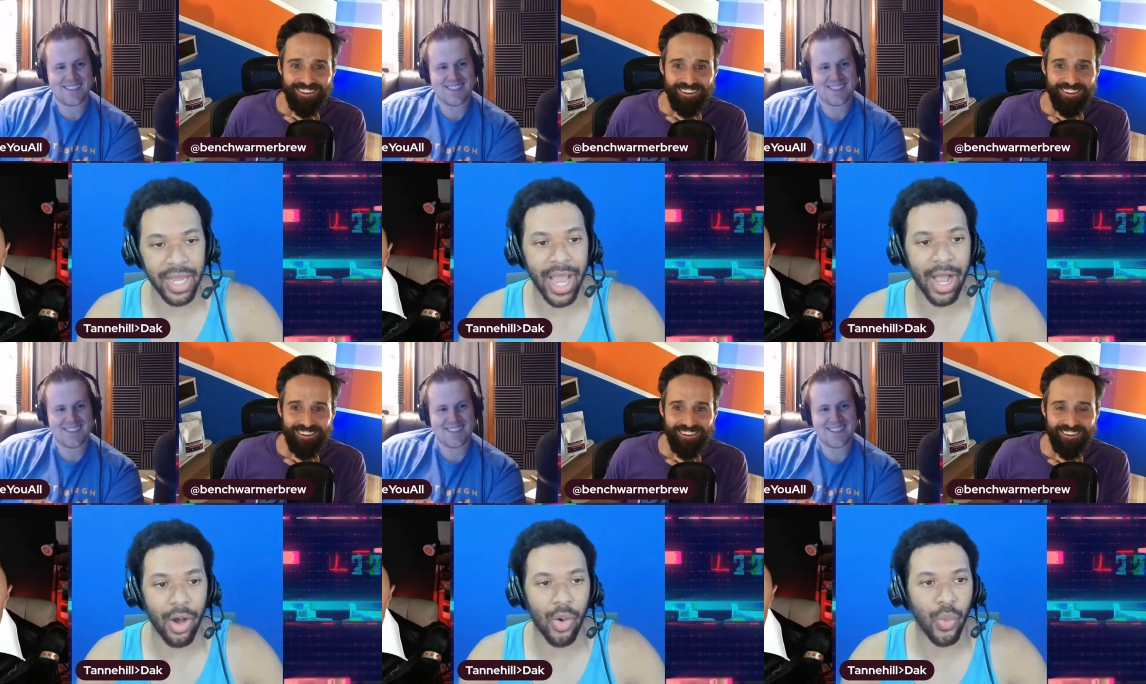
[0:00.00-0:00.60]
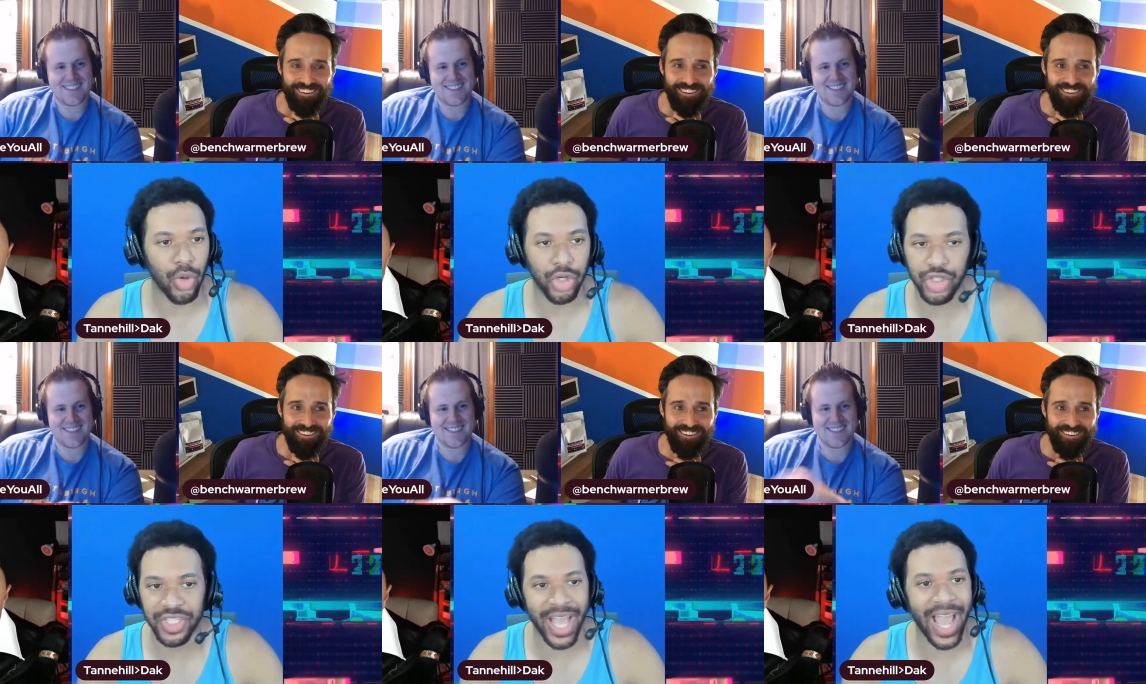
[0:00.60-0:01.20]
Speaker 1: and now we're
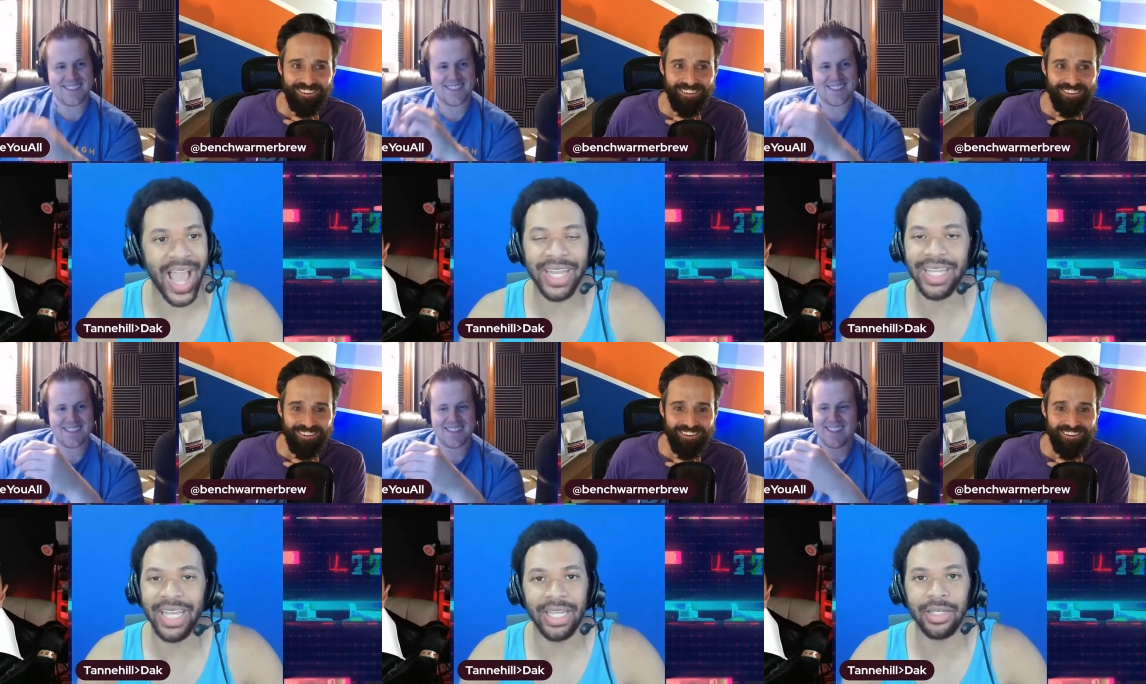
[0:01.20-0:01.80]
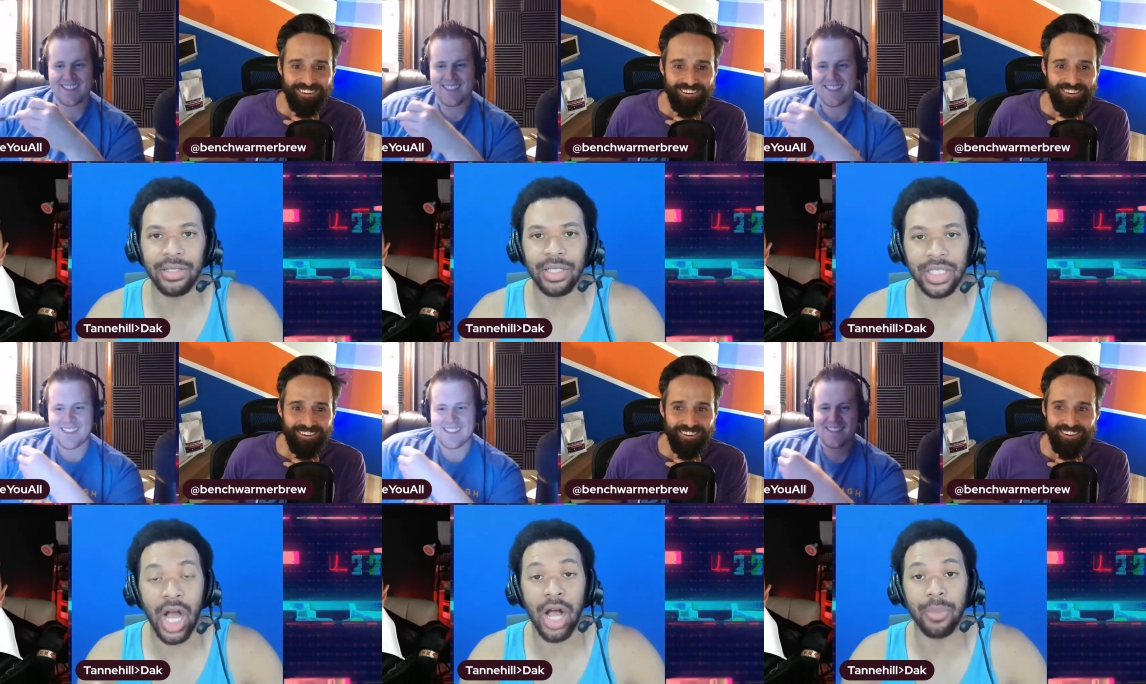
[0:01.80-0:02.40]
just adding in
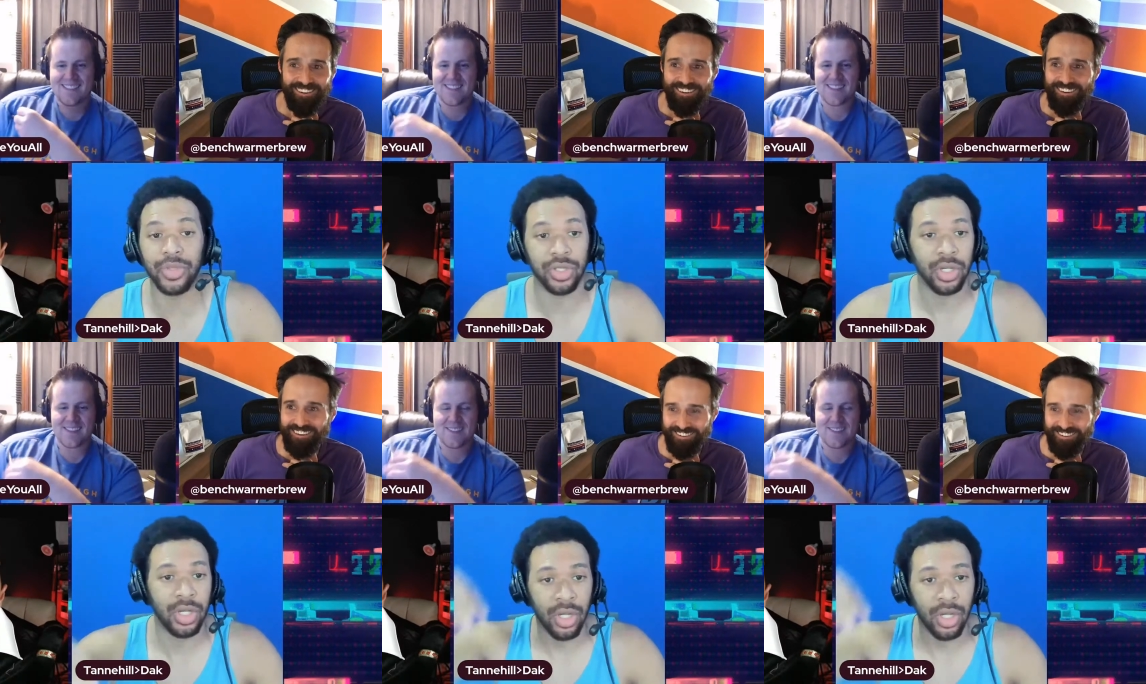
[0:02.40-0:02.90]
Tom's